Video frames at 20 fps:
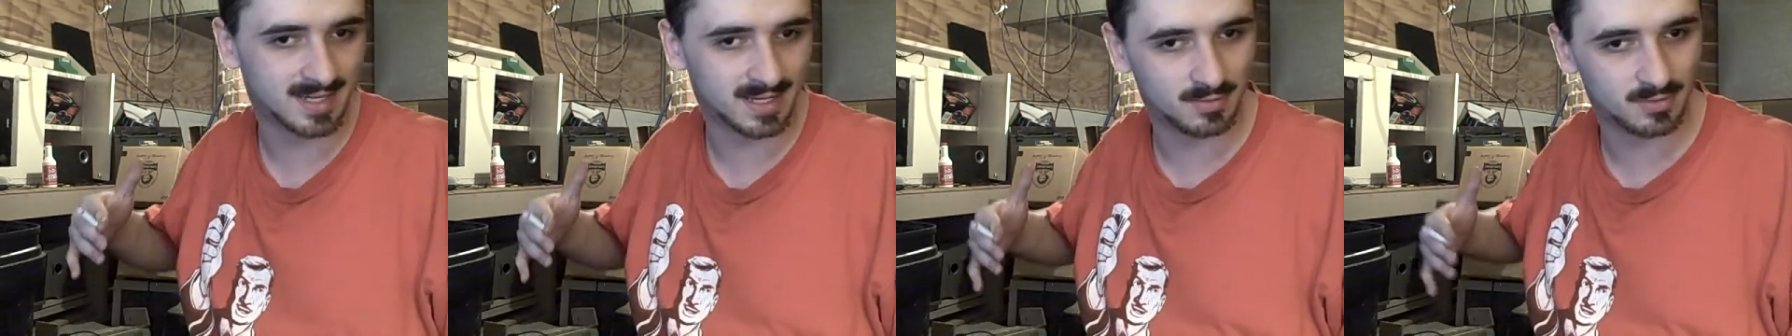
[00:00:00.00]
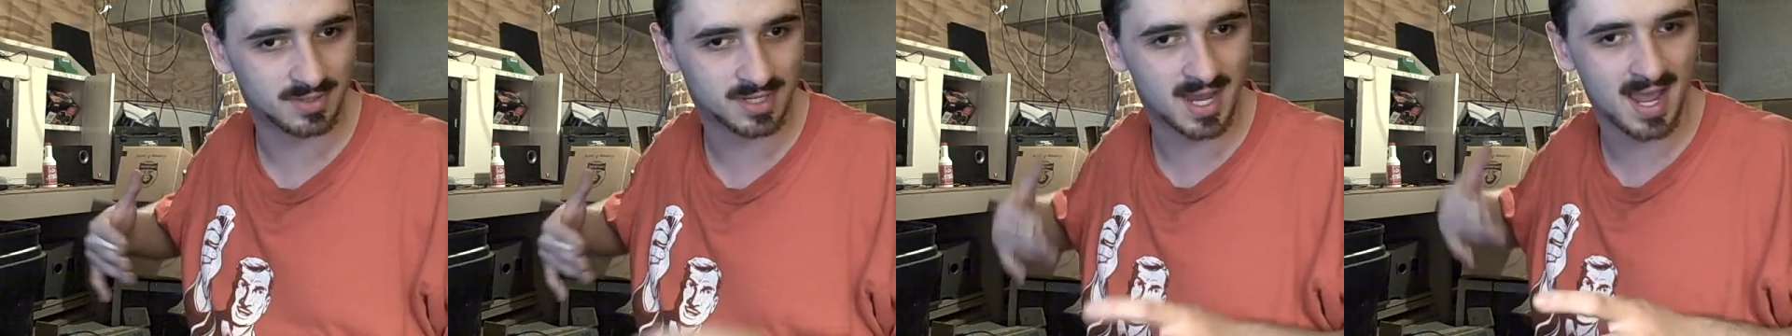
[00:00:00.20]

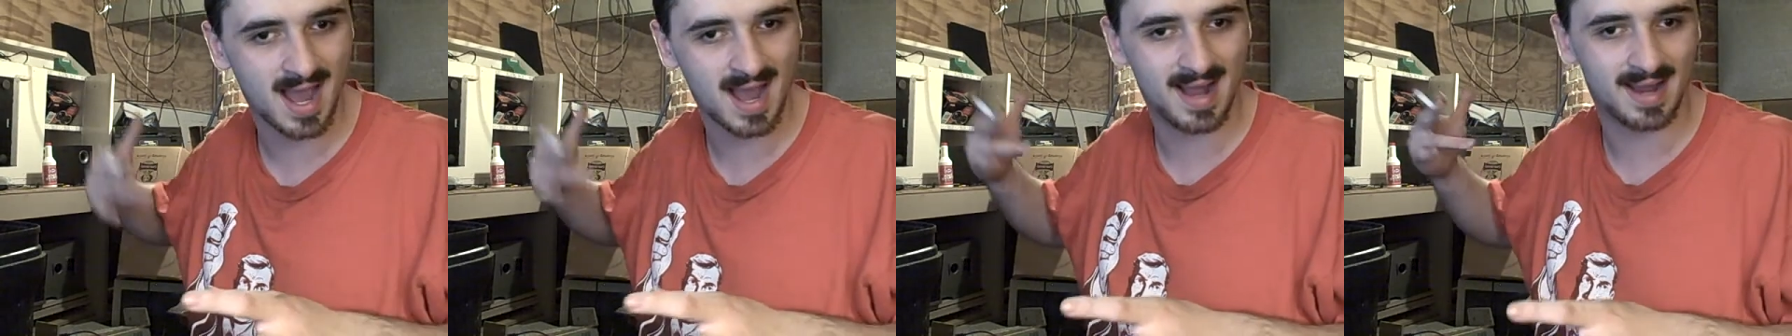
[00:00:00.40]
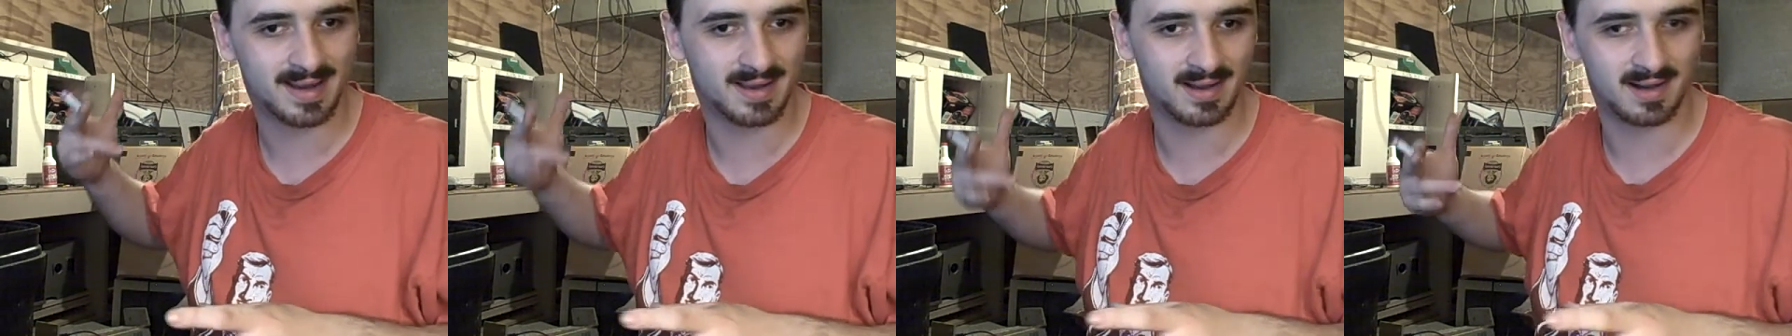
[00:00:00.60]
It was
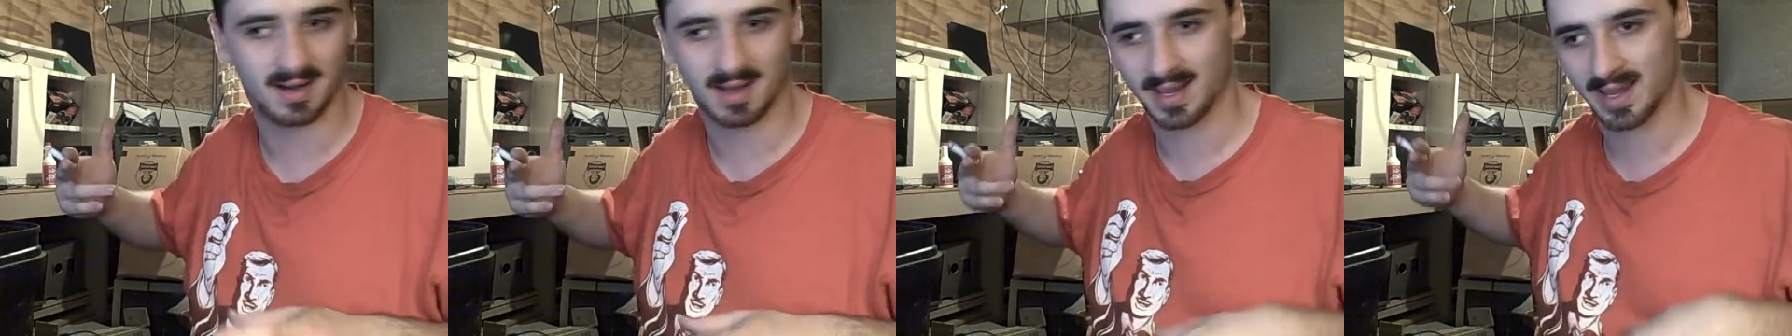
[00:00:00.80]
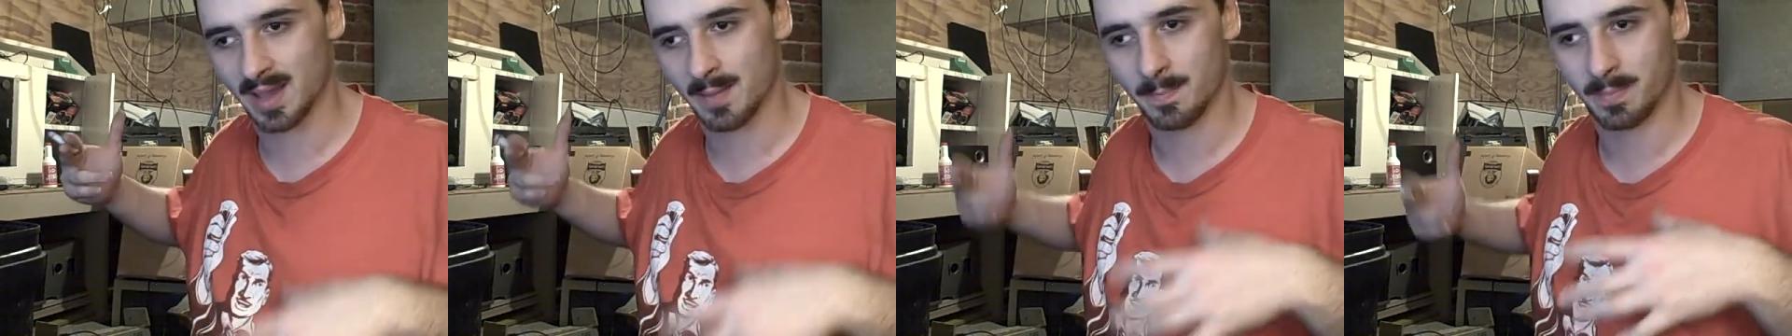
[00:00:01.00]
kind of
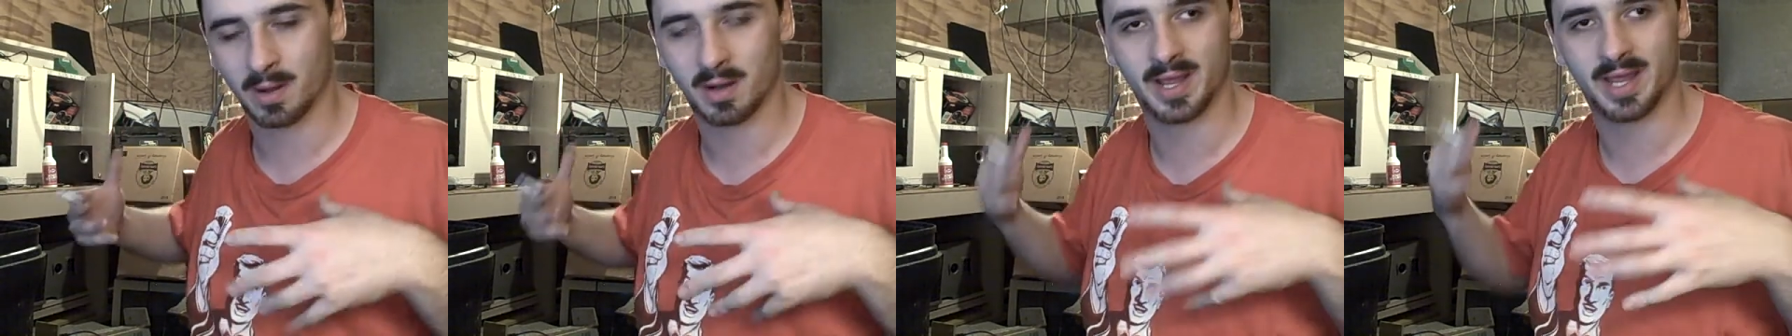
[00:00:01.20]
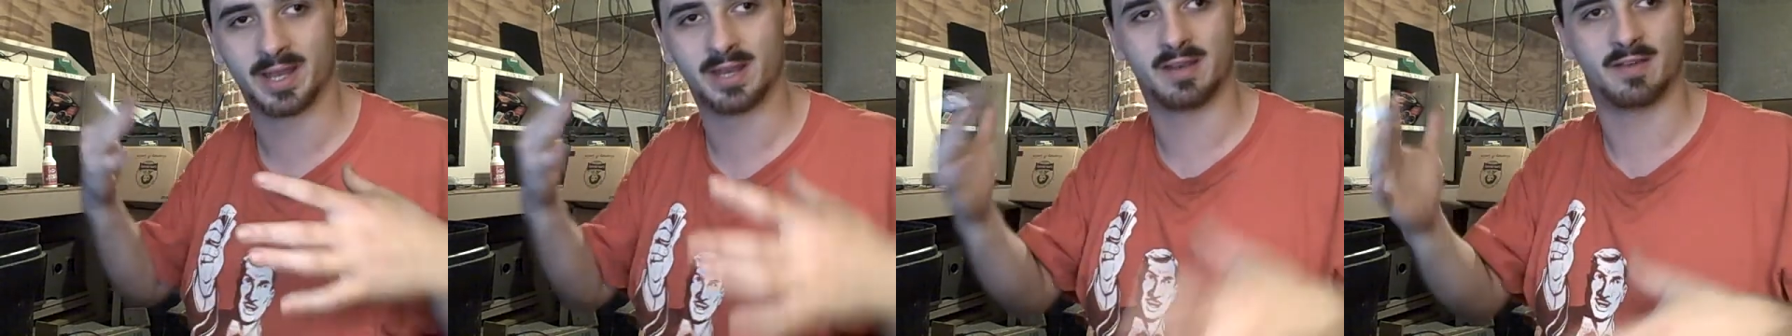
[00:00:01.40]
like a
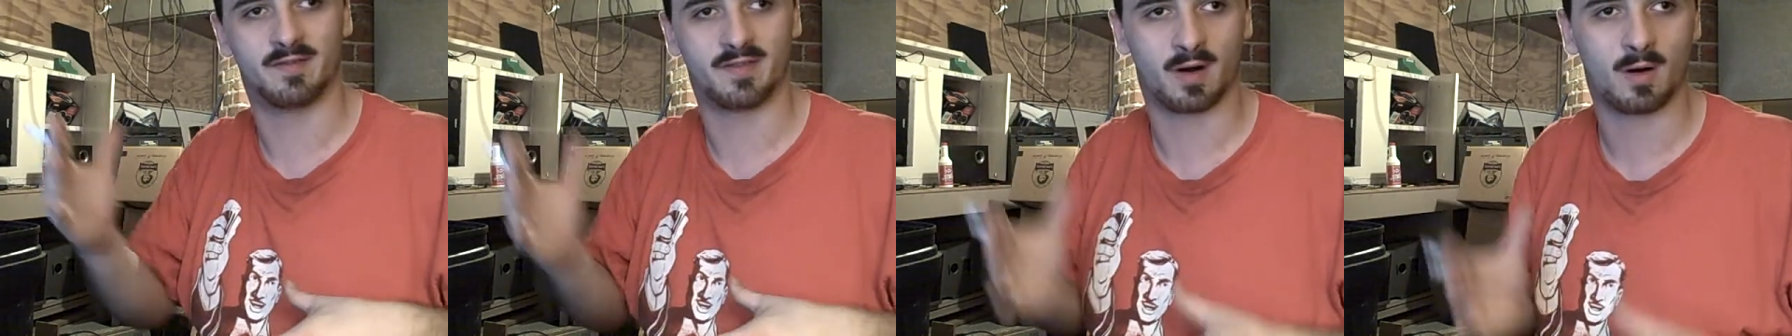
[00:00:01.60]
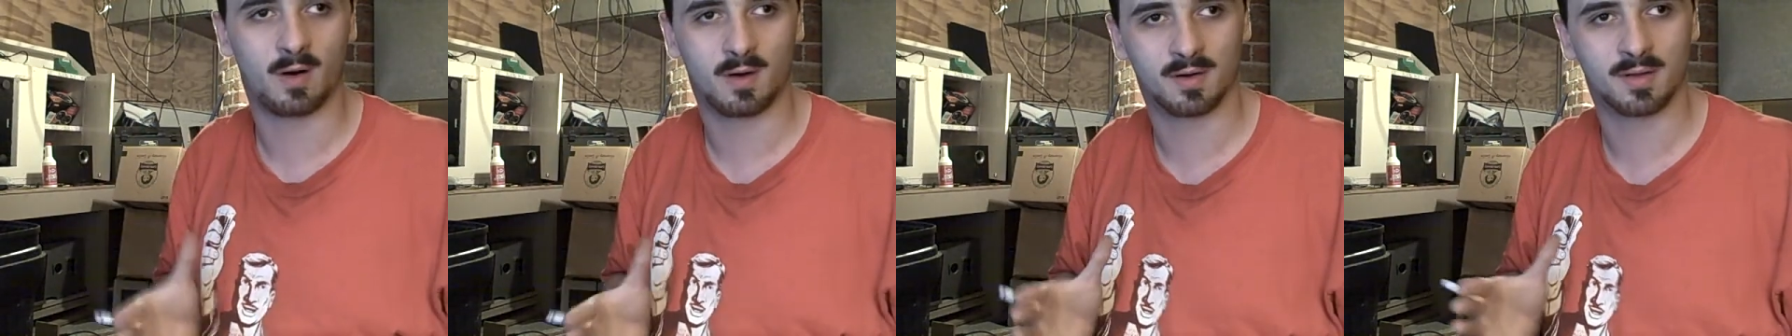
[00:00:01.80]
blend of
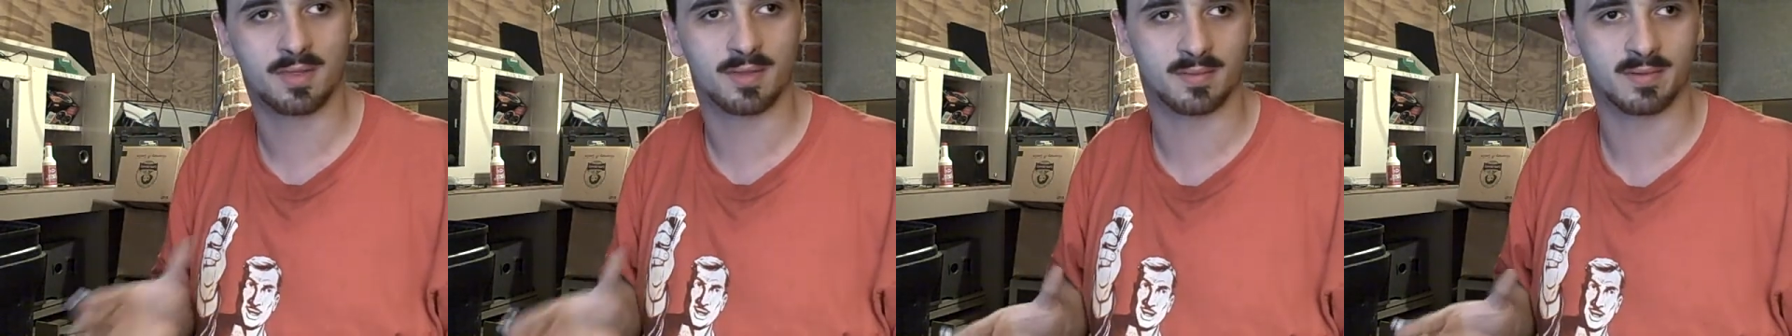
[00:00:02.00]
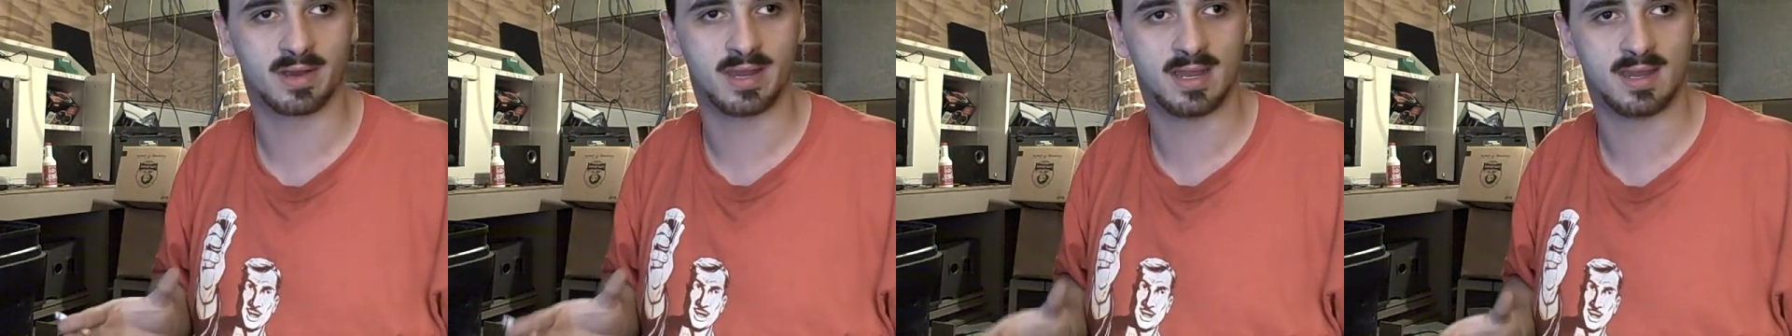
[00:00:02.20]
all
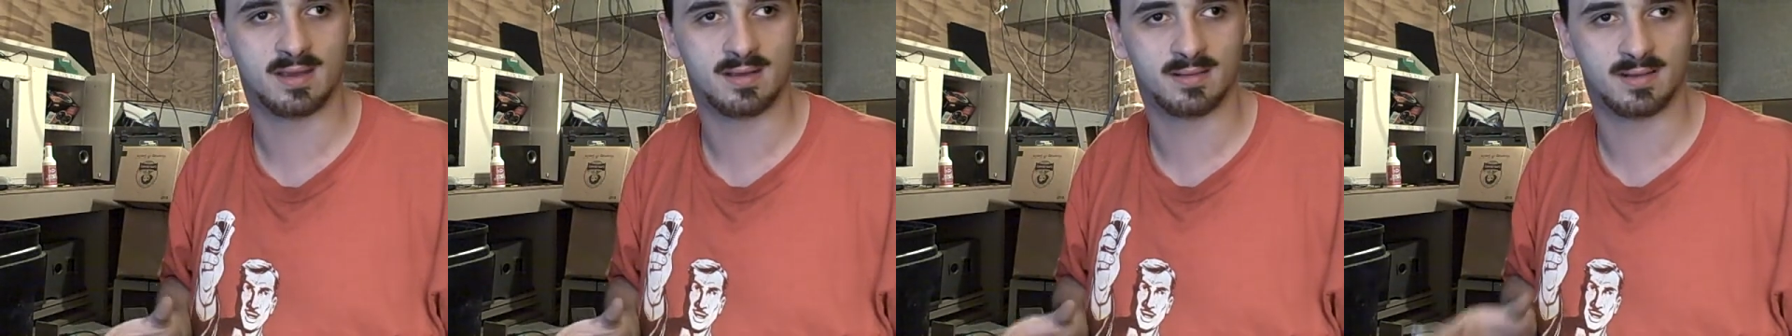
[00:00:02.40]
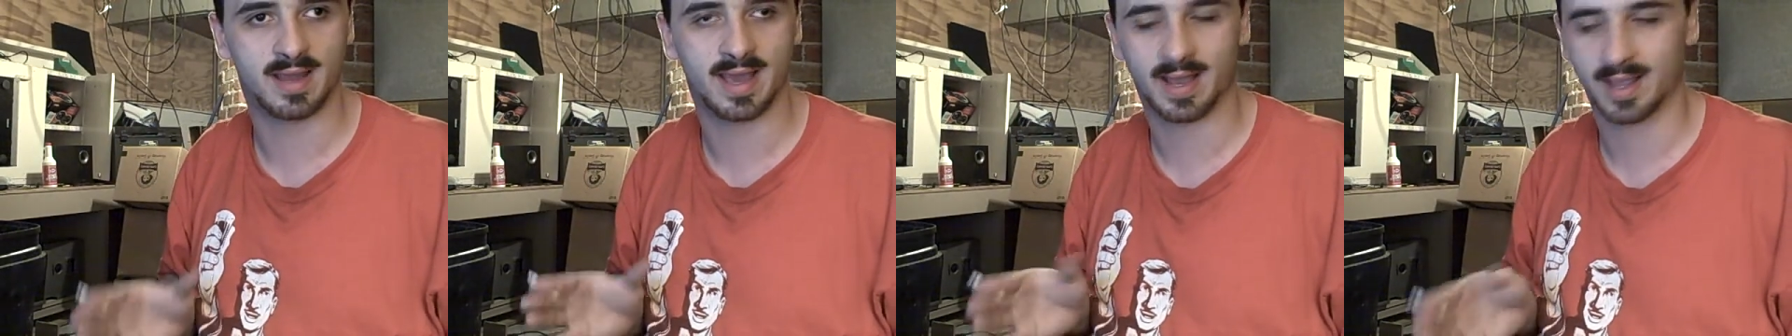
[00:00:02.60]

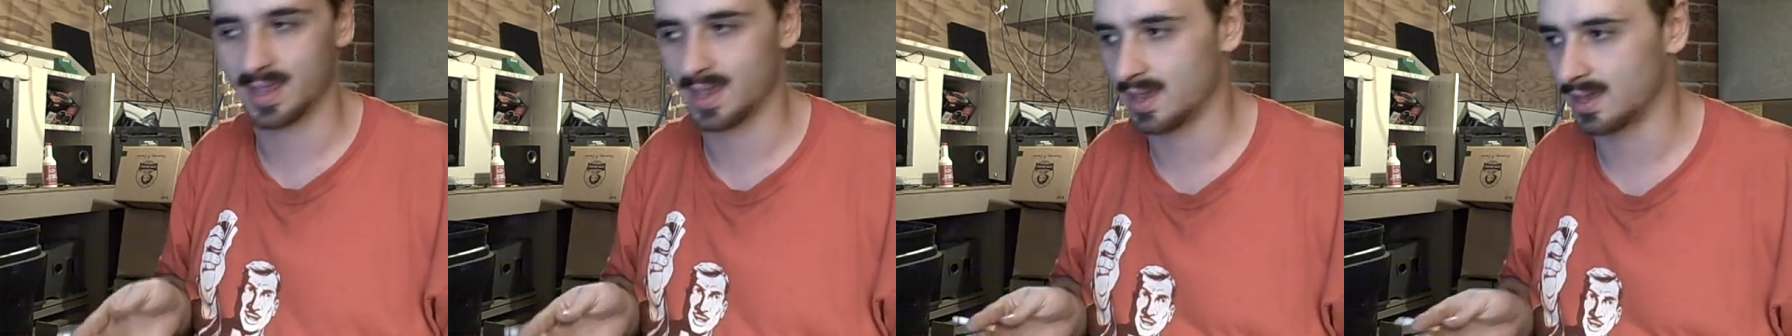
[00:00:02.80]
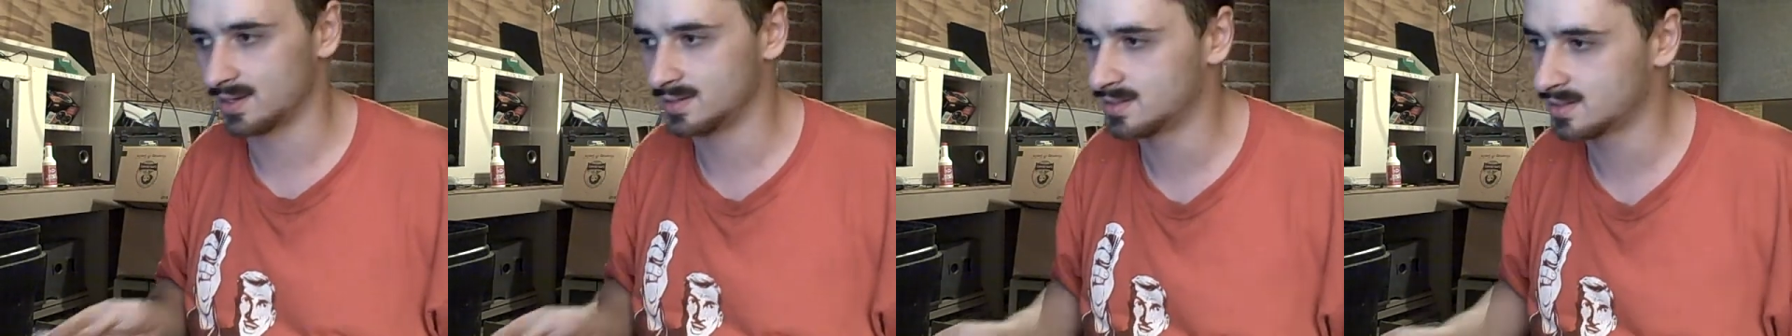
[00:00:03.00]
three
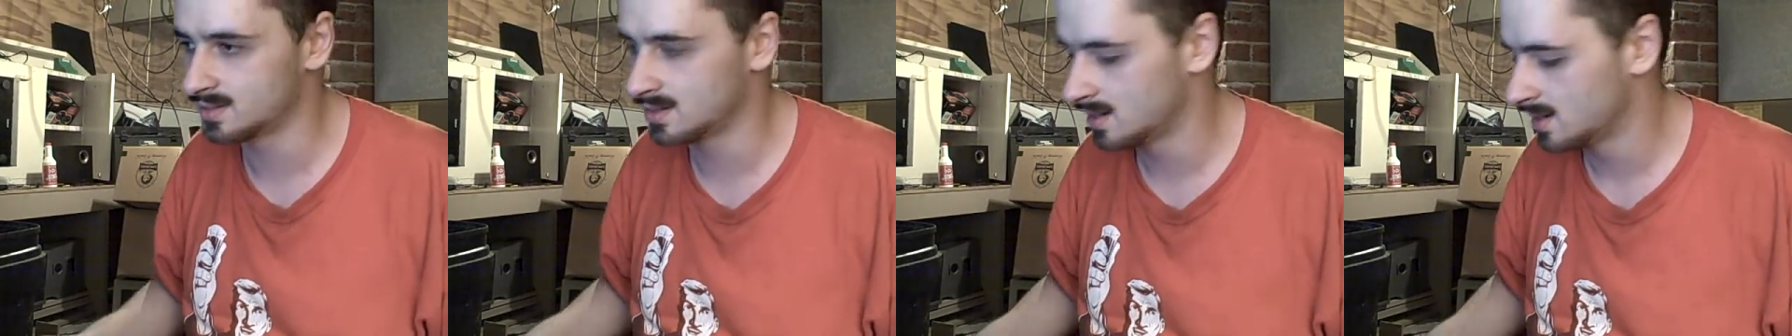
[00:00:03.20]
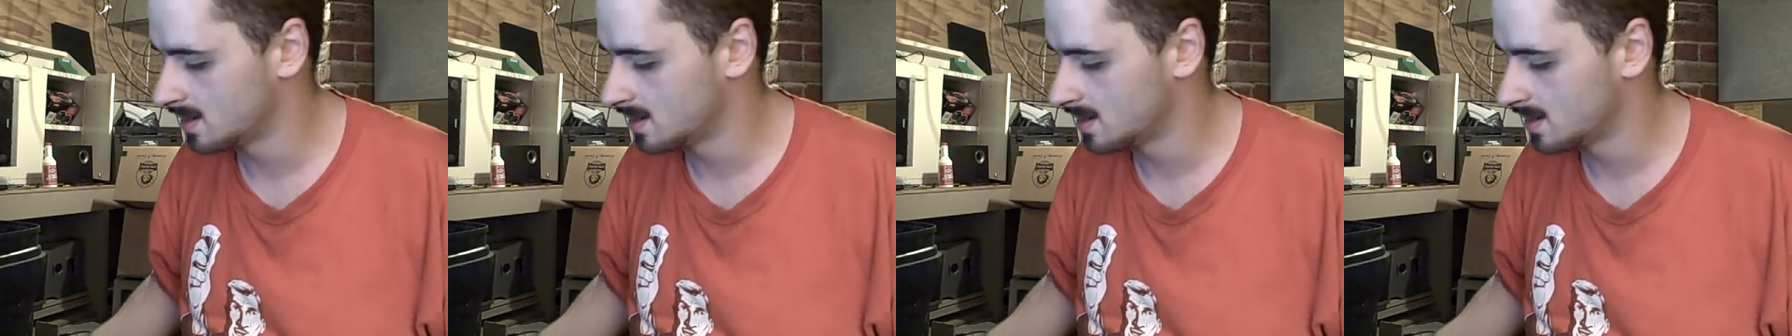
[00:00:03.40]
decades.